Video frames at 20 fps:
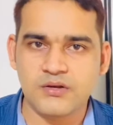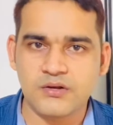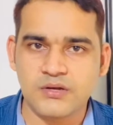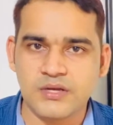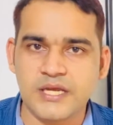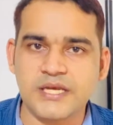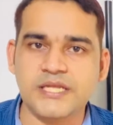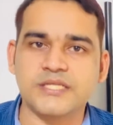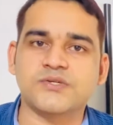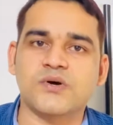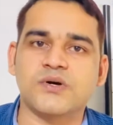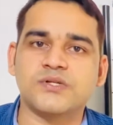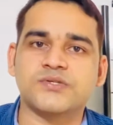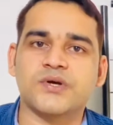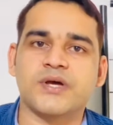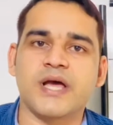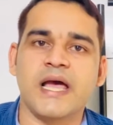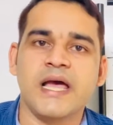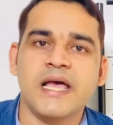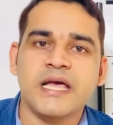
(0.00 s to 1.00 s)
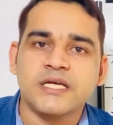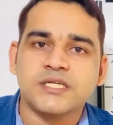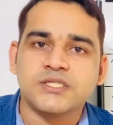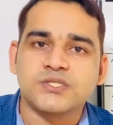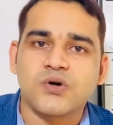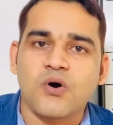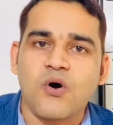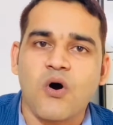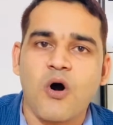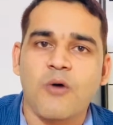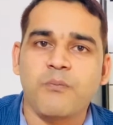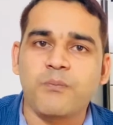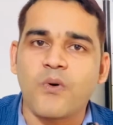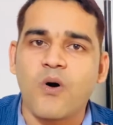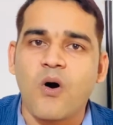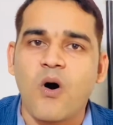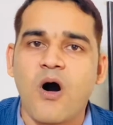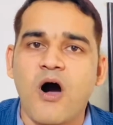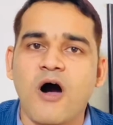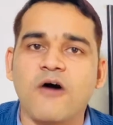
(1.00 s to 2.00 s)
It is also a
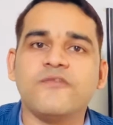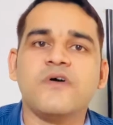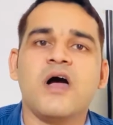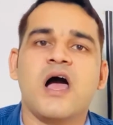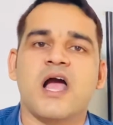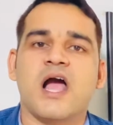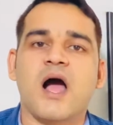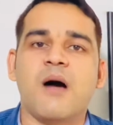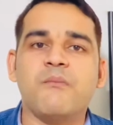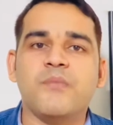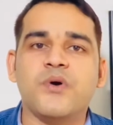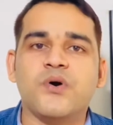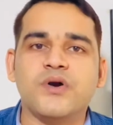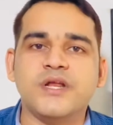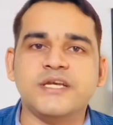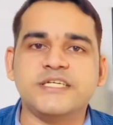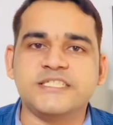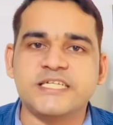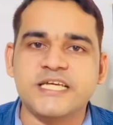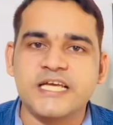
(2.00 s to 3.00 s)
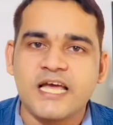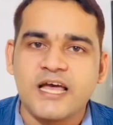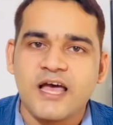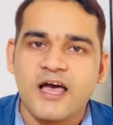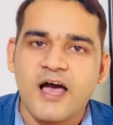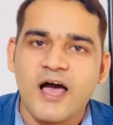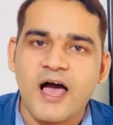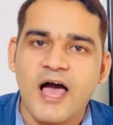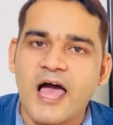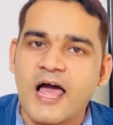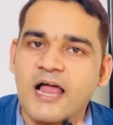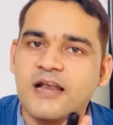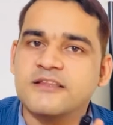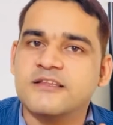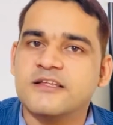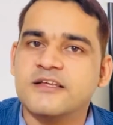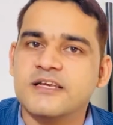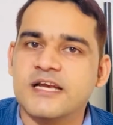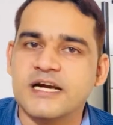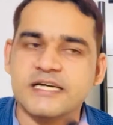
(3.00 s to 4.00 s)
scope of community
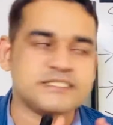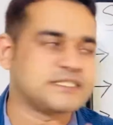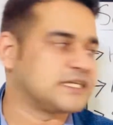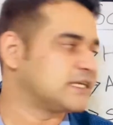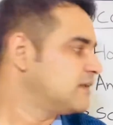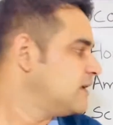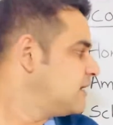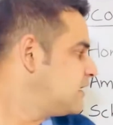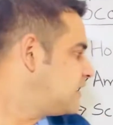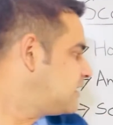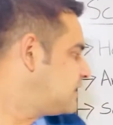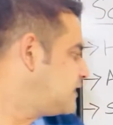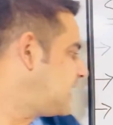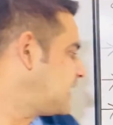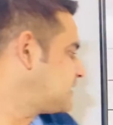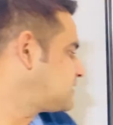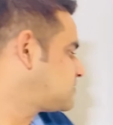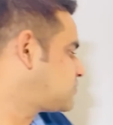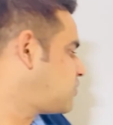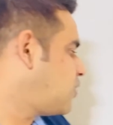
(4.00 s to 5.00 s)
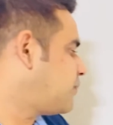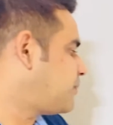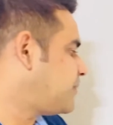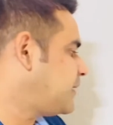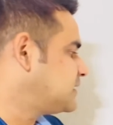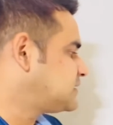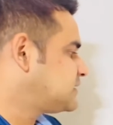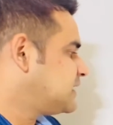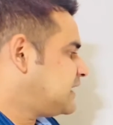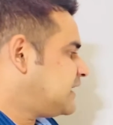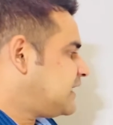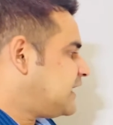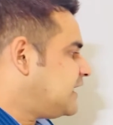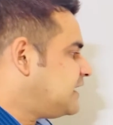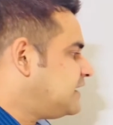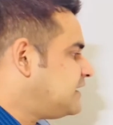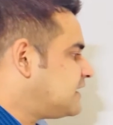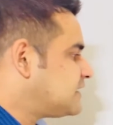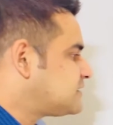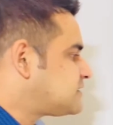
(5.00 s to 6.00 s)
health nursing. Next scope is
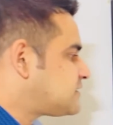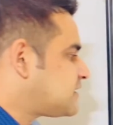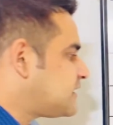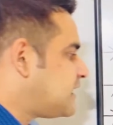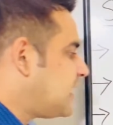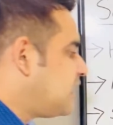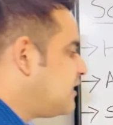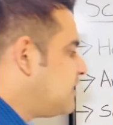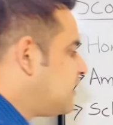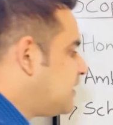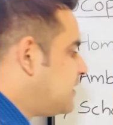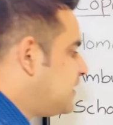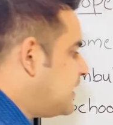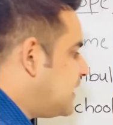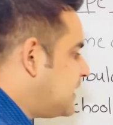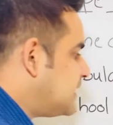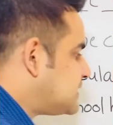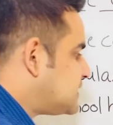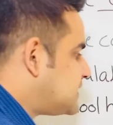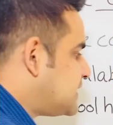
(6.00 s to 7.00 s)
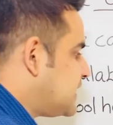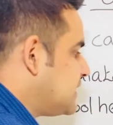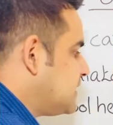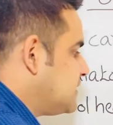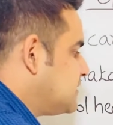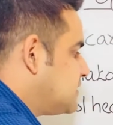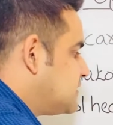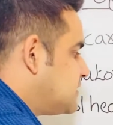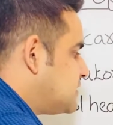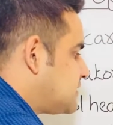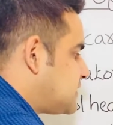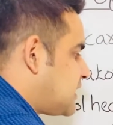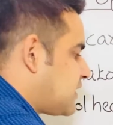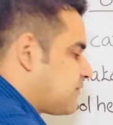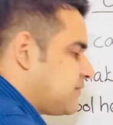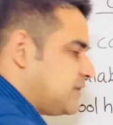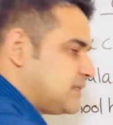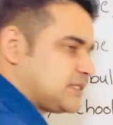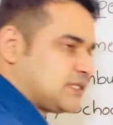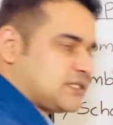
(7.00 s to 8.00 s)
industrial nursing
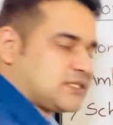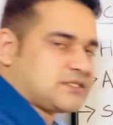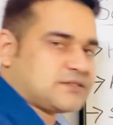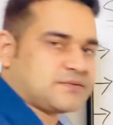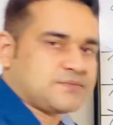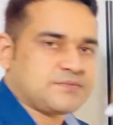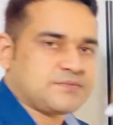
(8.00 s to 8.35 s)
services.